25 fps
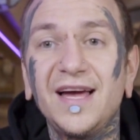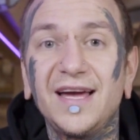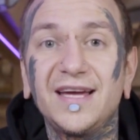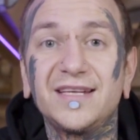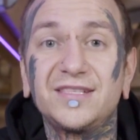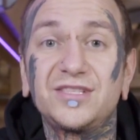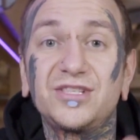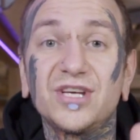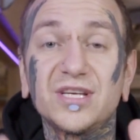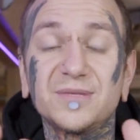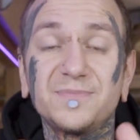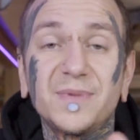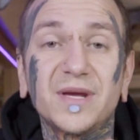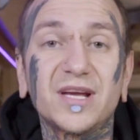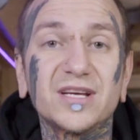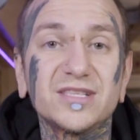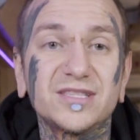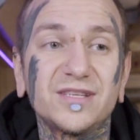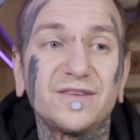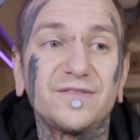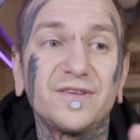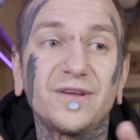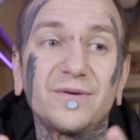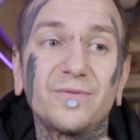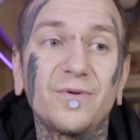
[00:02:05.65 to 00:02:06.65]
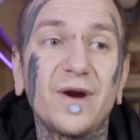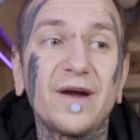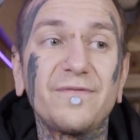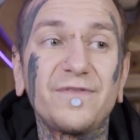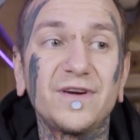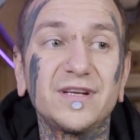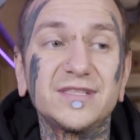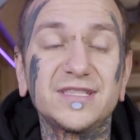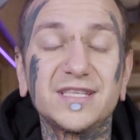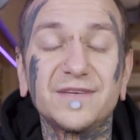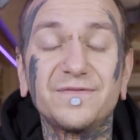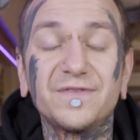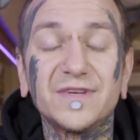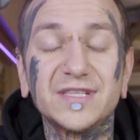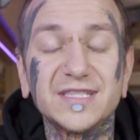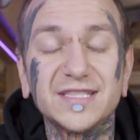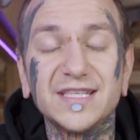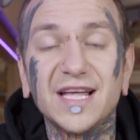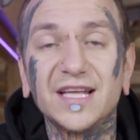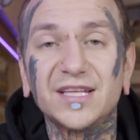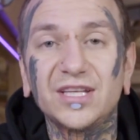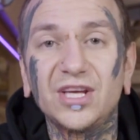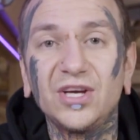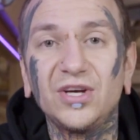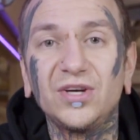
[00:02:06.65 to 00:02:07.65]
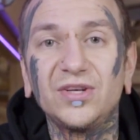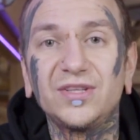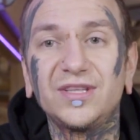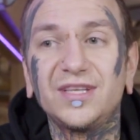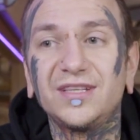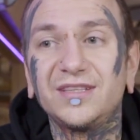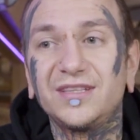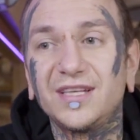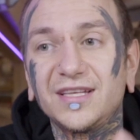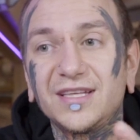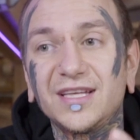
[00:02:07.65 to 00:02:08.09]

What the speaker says: It's just because of the reference. If it's not good,